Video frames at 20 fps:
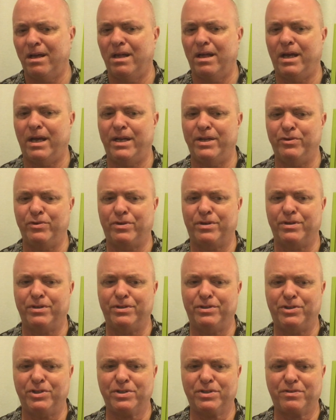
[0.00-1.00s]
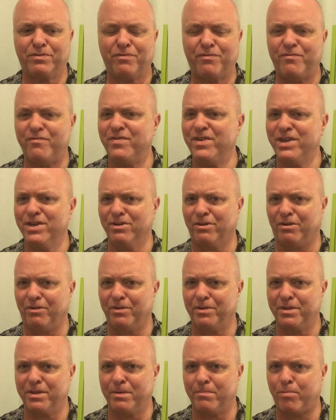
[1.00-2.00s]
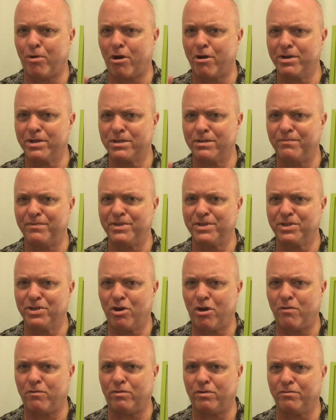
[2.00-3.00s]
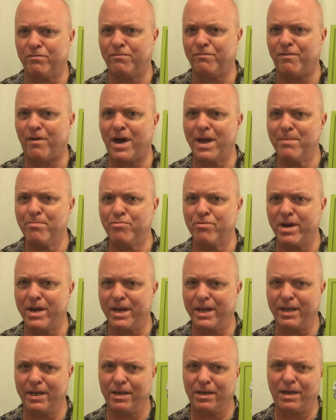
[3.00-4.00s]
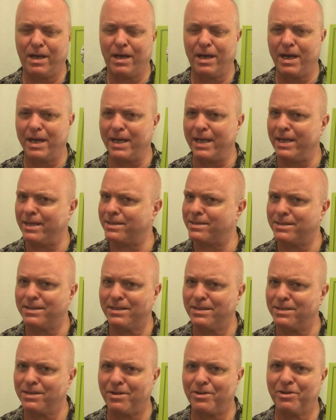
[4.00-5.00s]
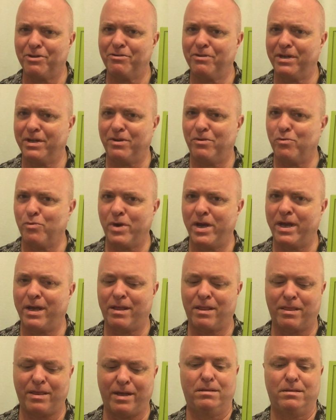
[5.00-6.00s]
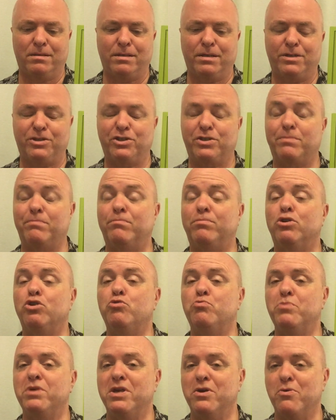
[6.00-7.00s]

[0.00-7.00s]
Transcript: And you can just feel the parts of his novel vibrating against each other in a way that just blew me